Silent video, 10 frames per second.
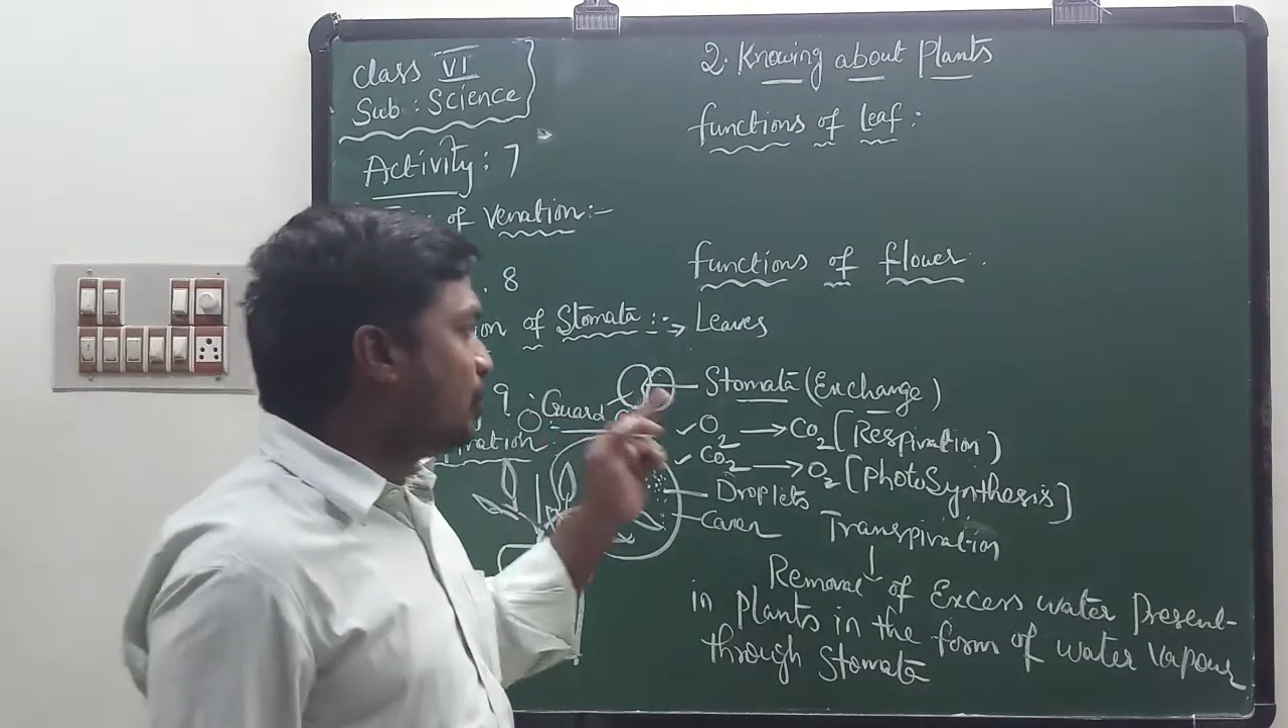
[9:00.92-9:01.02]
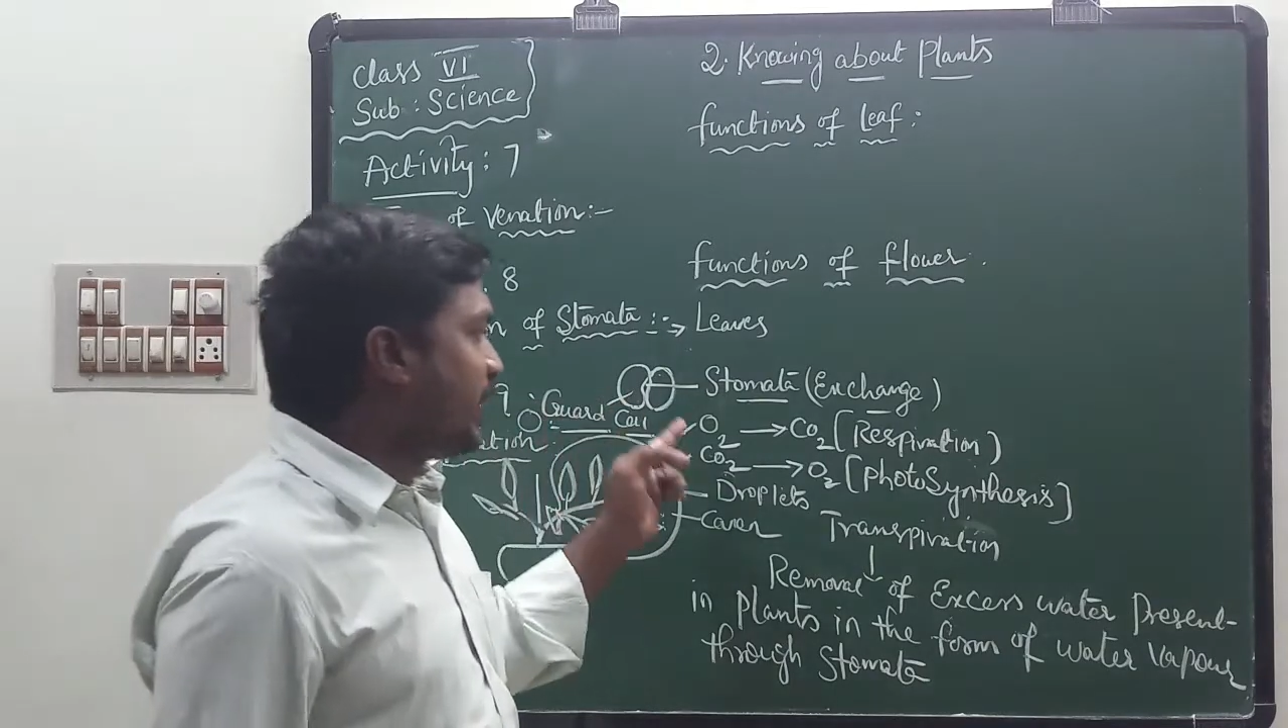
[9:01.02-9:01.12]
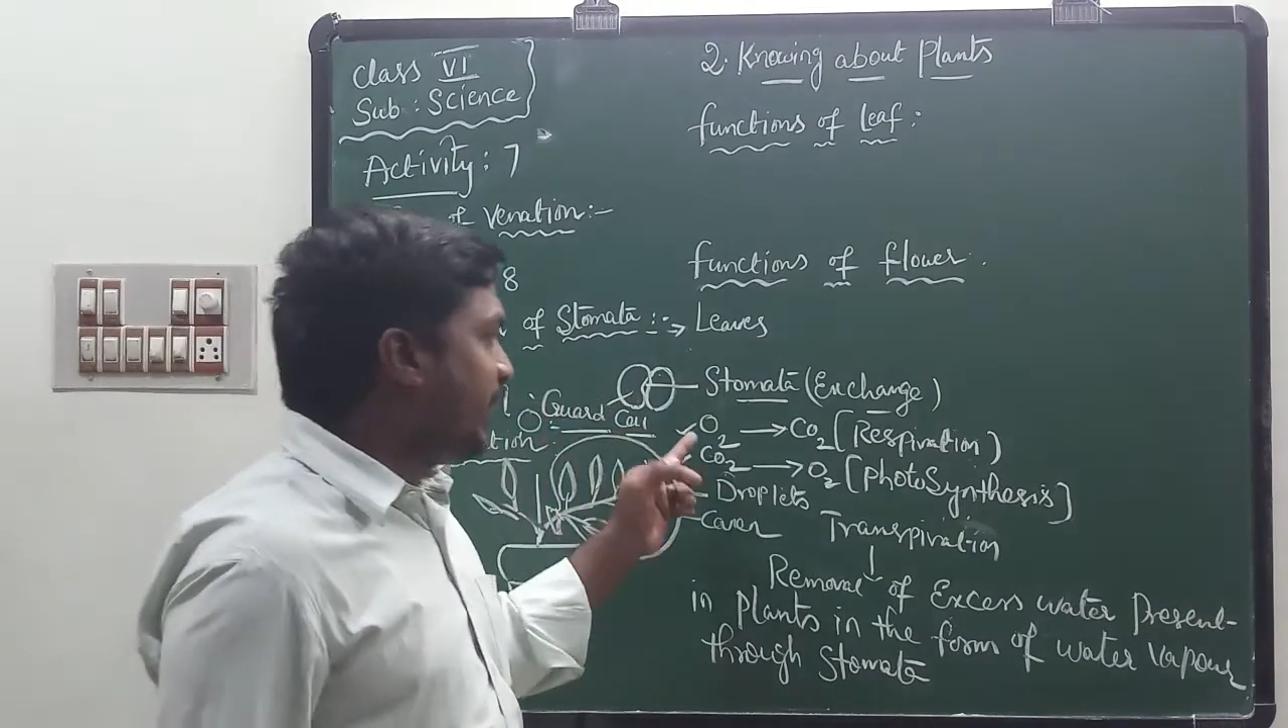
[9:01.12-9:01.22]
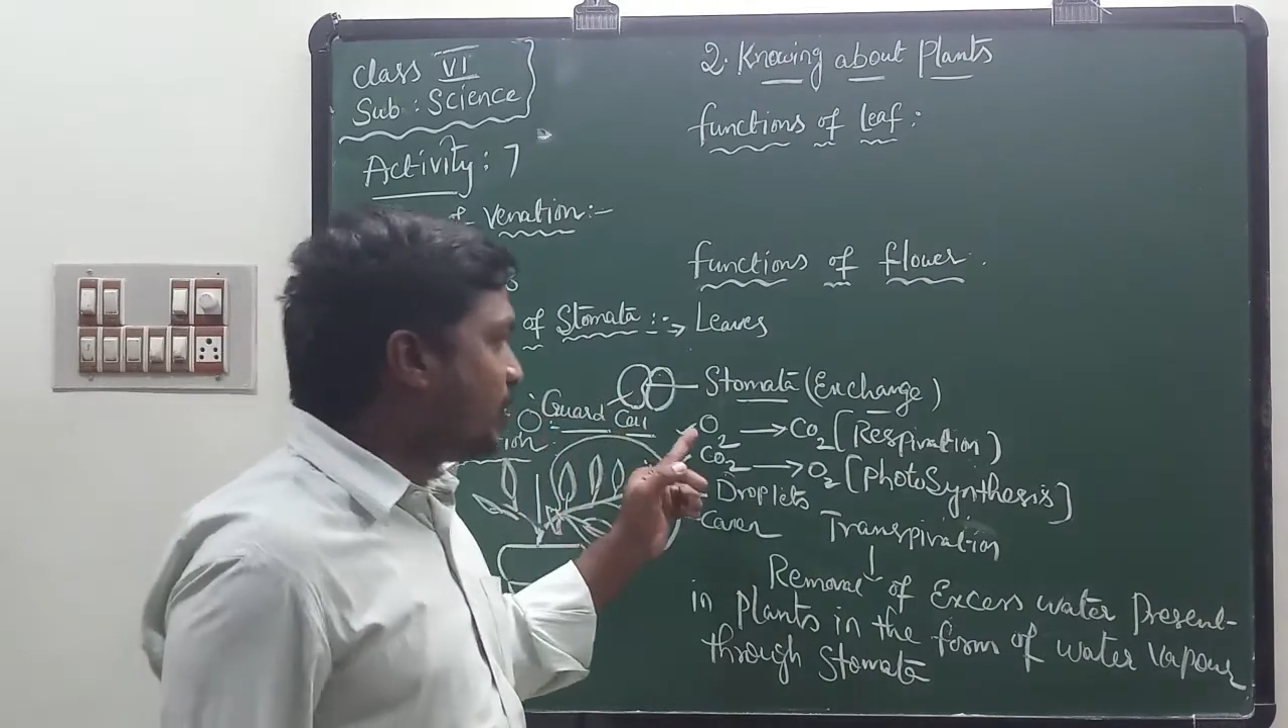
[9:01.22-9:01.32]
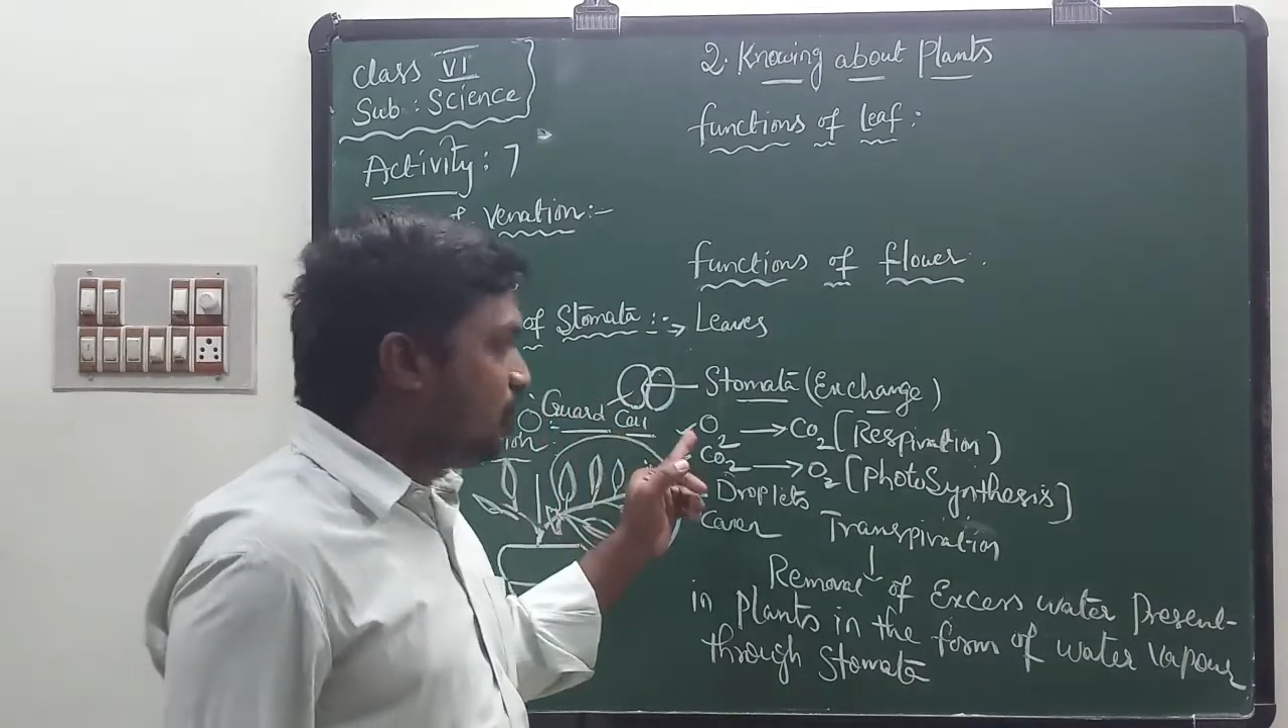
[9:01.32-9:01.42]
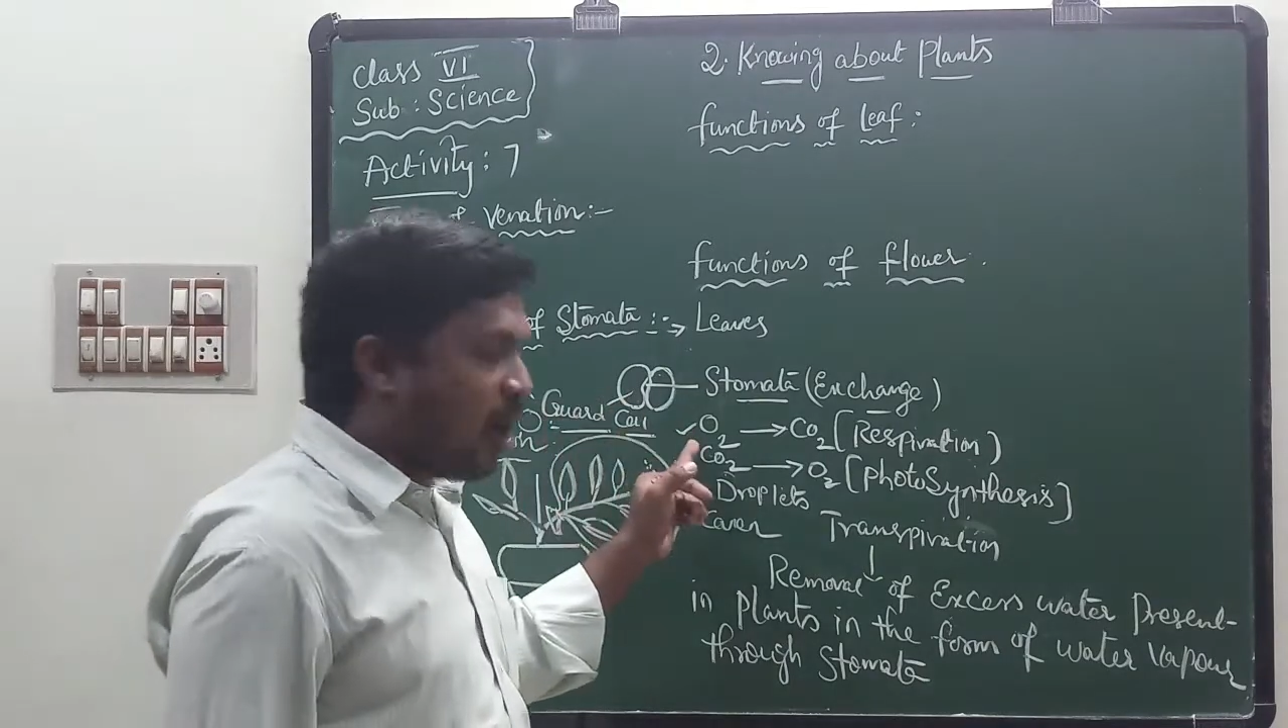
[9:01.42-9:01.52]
to take